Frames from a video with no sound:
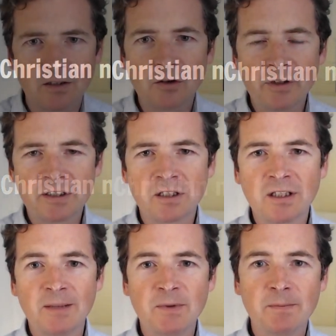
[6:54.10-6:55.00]
So
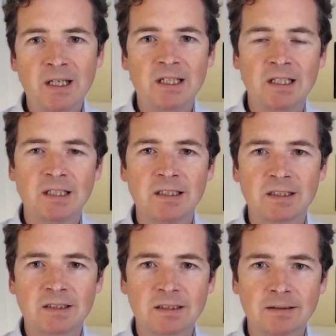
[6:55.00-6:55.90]
Christian name, you may hear
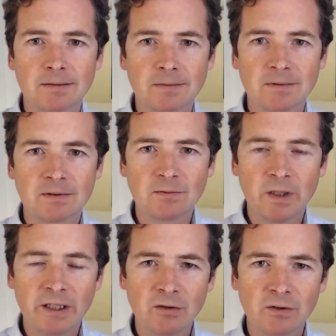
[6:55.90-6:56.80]
this
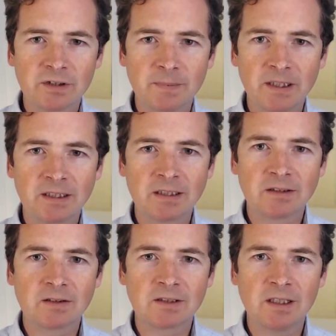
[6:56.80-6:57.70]
when you're
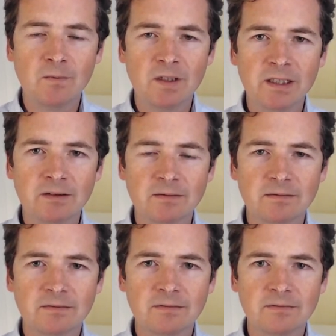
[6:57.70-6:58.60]
speaking to someone
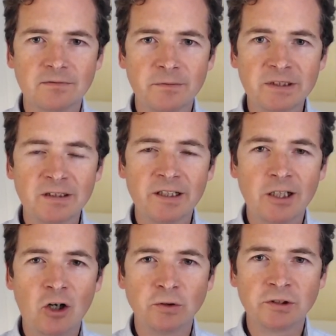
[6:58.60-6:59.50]
from a
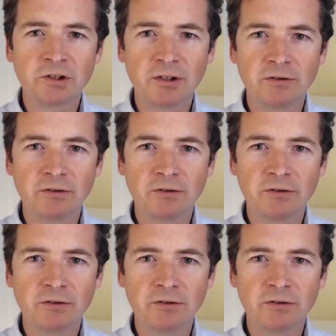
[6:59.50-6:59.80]
slightly older